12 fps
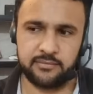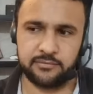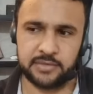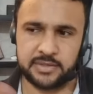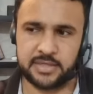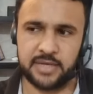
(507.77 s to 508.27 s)

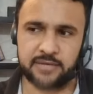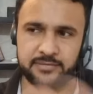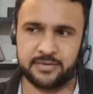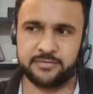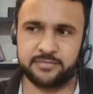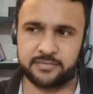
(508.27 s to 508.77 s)
What type
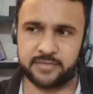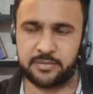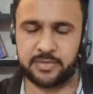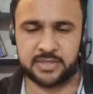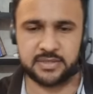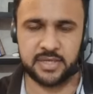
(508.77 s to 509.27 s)
of
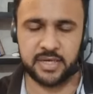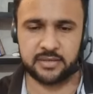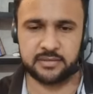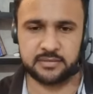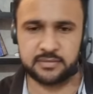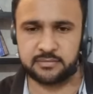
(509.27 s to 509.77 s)
comment they
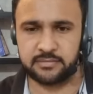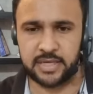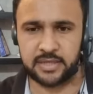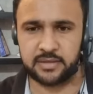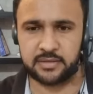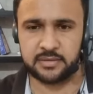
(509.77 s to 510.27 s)
are
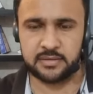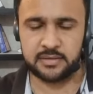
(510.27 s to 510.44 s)
making?